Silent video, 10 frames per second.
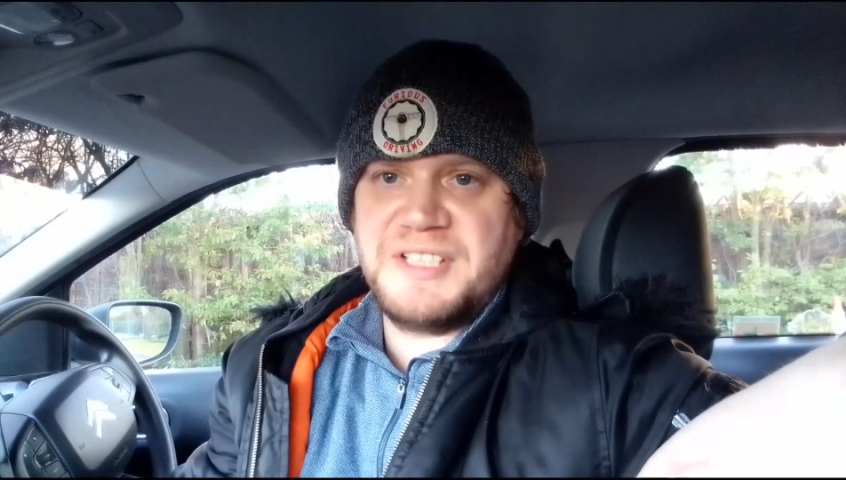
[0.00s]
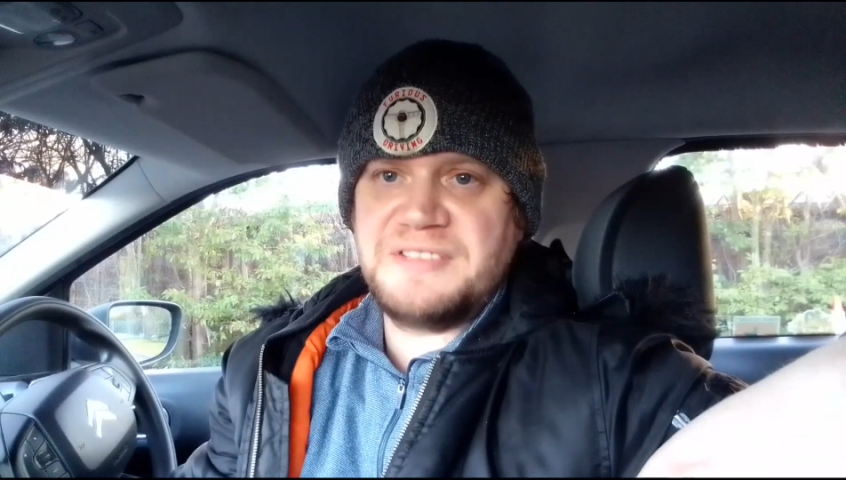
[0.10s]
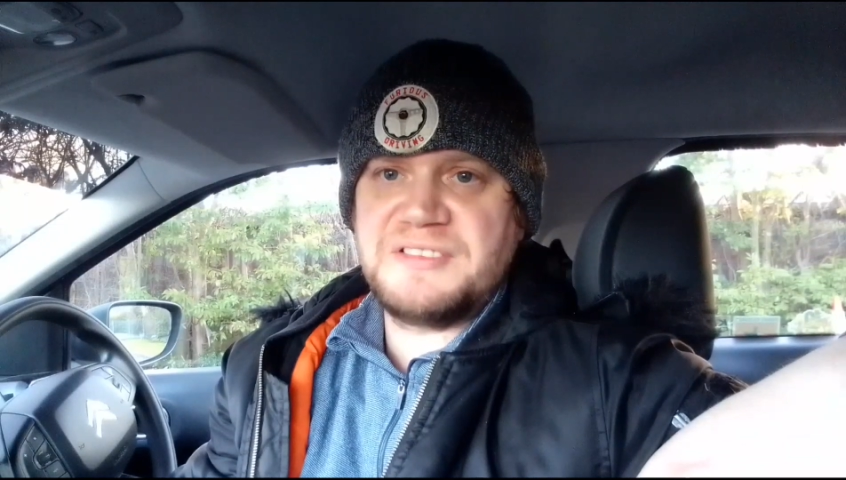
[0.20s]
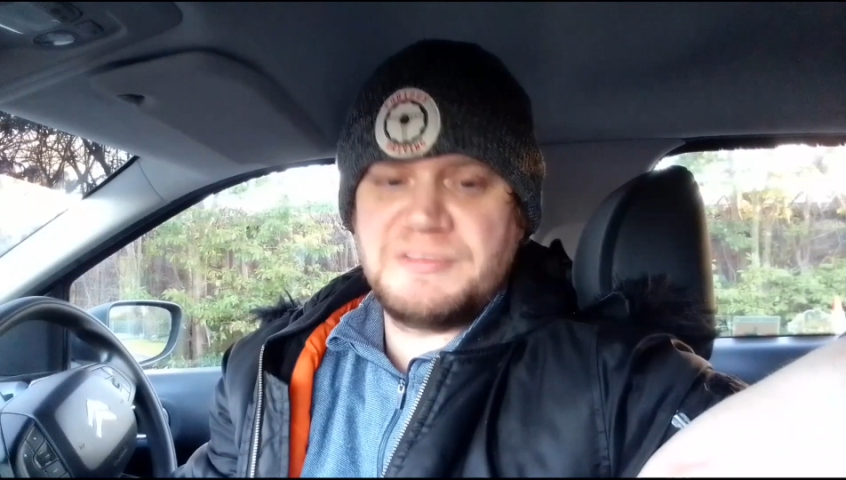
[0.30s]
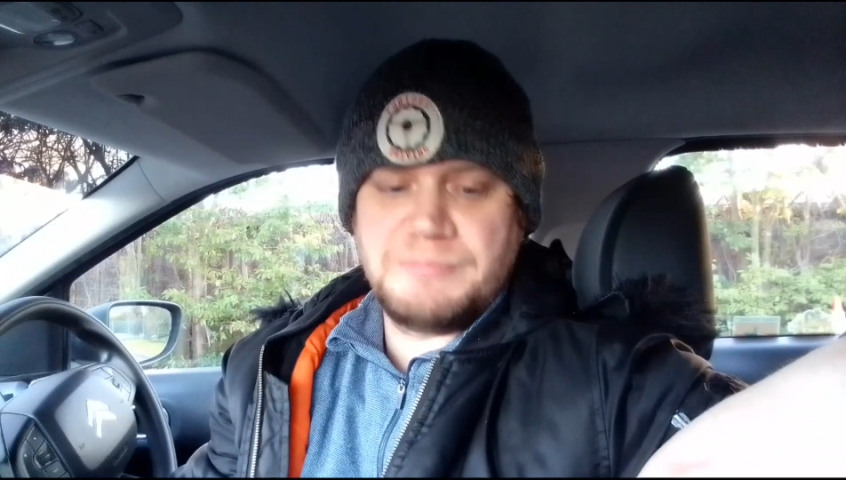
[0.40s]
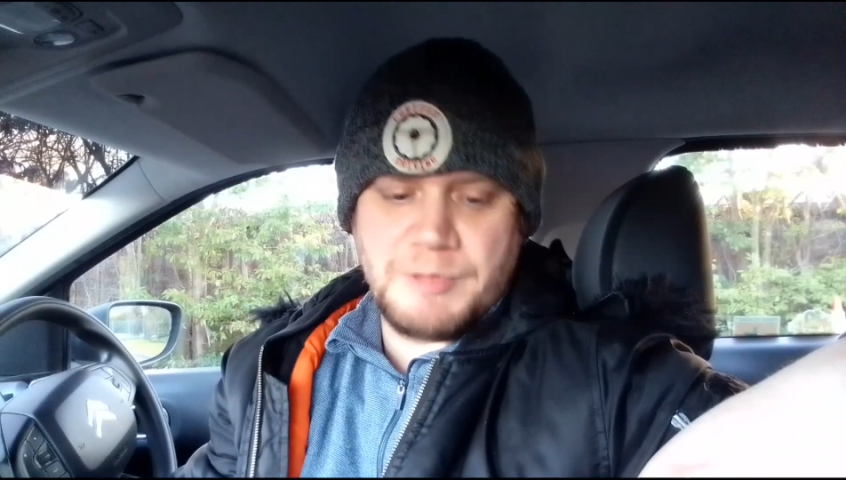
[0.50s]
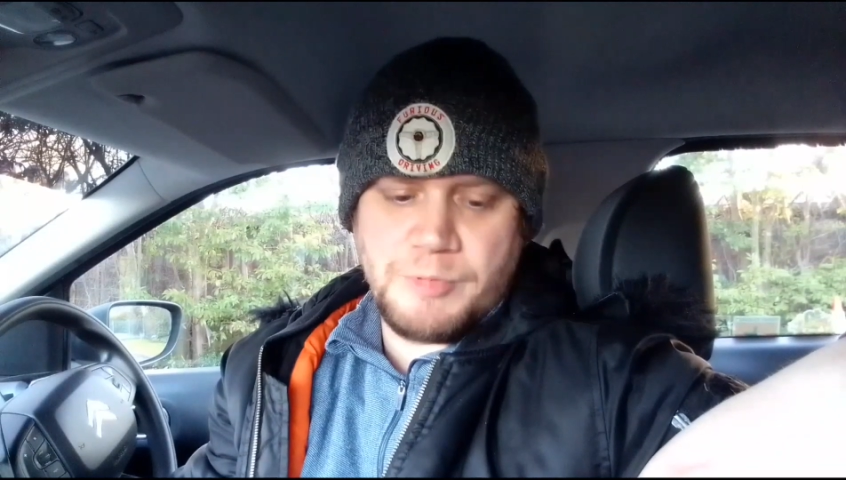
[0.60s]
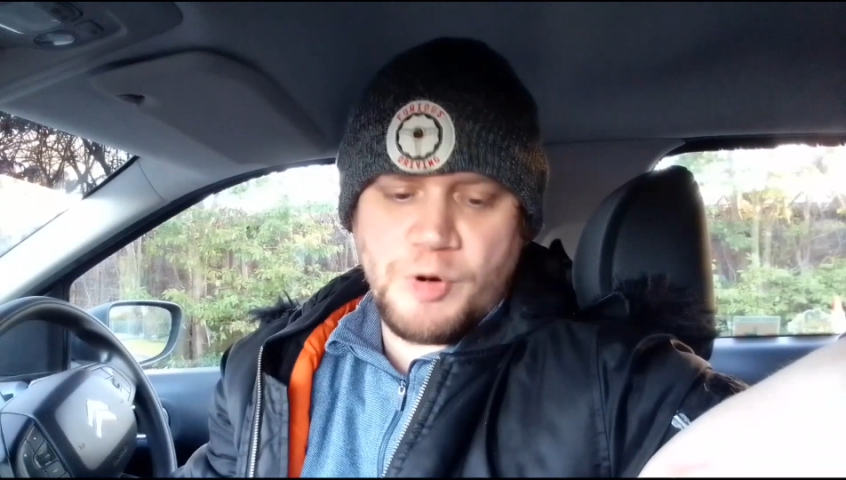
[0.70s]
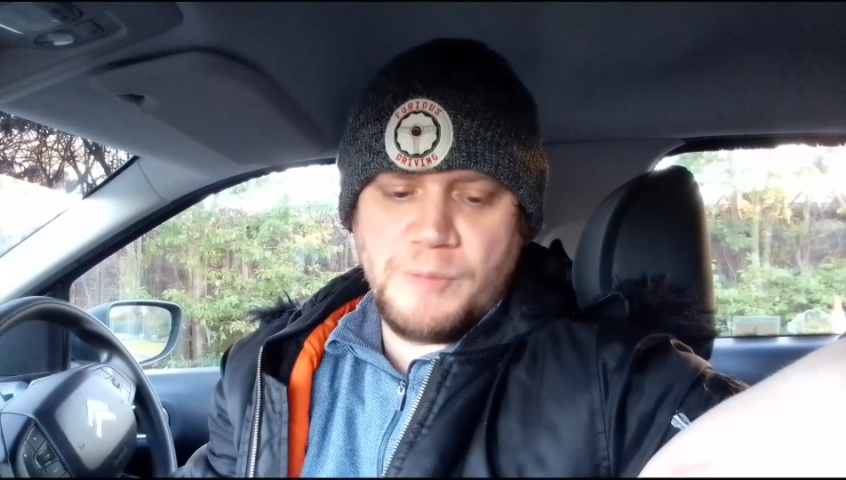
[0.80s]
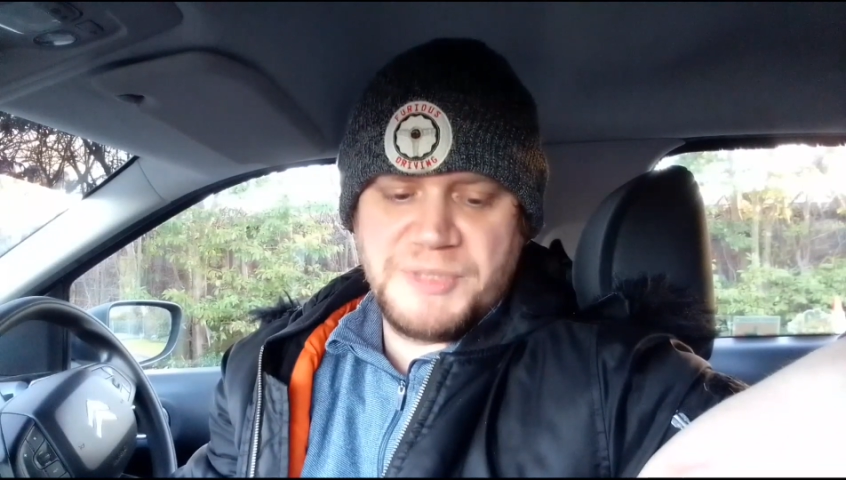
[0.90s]
discs were
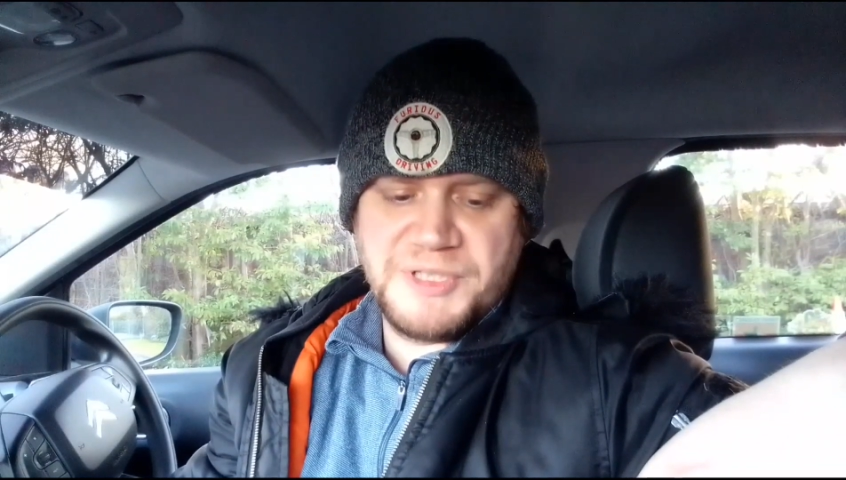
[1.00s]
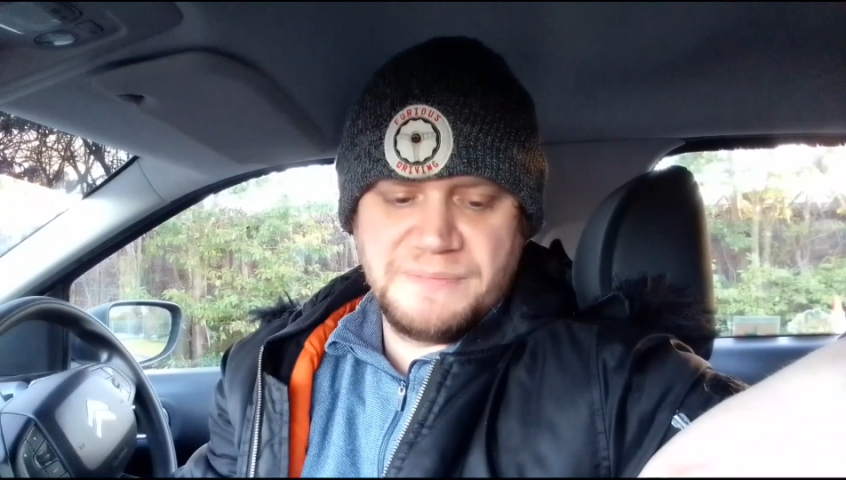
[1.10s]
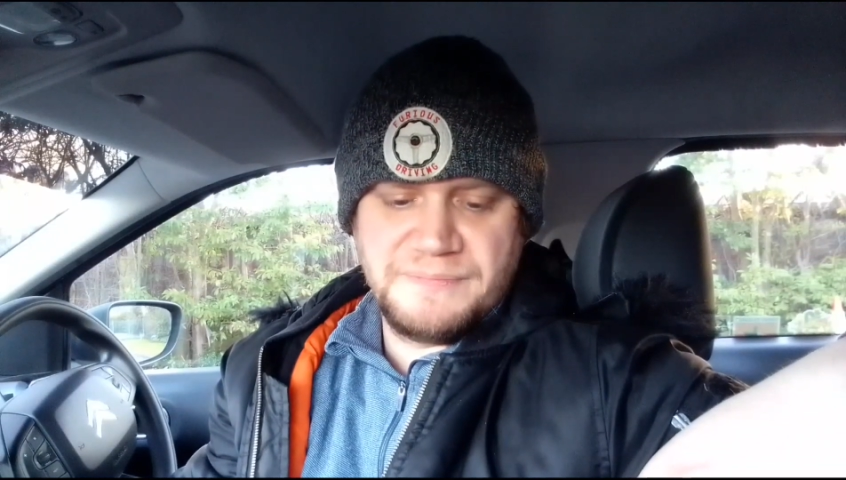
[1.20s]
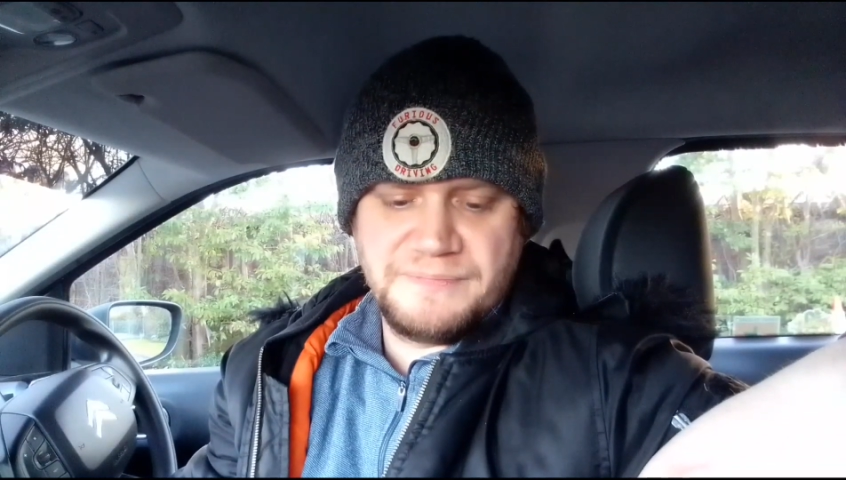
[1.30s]
warped.